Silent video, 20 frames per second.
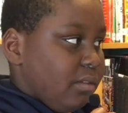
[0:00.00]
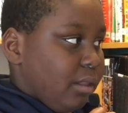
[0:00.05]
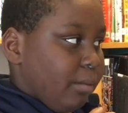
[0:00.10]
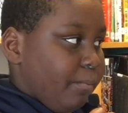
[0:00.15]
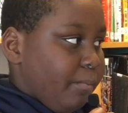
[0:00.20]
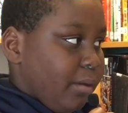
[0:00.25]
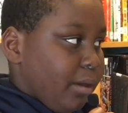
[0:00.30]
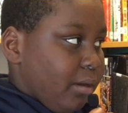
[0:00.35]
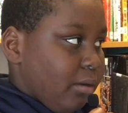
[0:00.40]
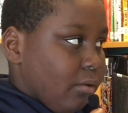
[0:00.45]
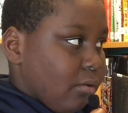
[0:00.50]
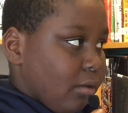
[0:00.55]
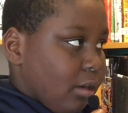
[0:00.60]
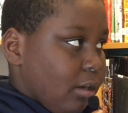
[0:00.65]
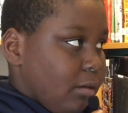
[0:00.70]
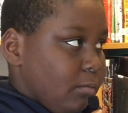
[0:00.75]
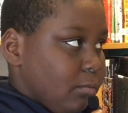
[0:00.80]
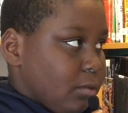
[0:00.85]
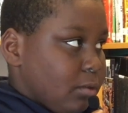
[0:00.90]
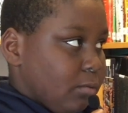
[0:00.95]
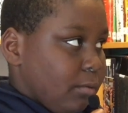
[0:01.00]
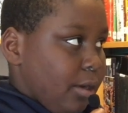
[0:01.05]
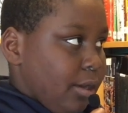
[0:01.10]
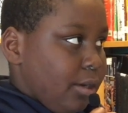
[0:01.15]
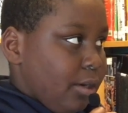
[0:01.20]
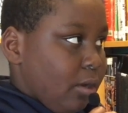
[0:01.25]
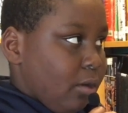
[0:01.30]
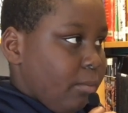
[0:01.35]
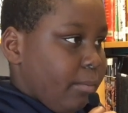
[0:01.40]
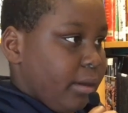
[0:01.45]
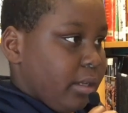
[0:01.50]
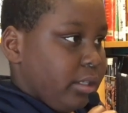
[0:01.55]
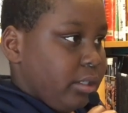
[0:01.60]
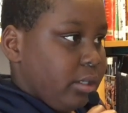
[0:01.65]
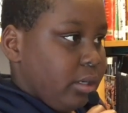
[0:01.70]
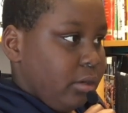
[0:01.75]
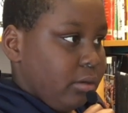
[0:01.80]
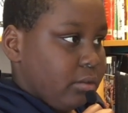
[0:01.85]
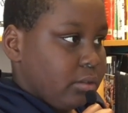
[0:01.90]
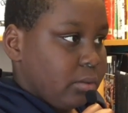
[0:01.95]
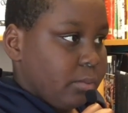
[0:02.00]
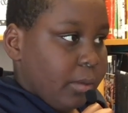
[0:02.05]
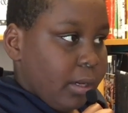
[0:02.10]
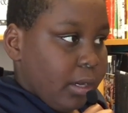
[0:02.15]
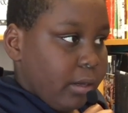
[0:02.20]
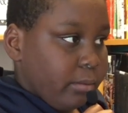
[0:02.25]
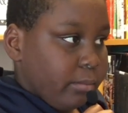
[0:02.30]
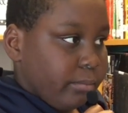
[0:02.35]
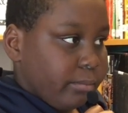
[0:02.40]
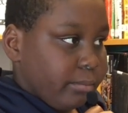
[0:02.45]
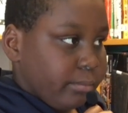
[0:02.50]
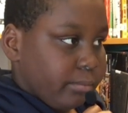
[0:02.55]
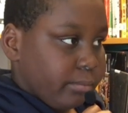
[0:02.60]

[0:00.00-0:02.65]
the pilgrims, what nobody knows about.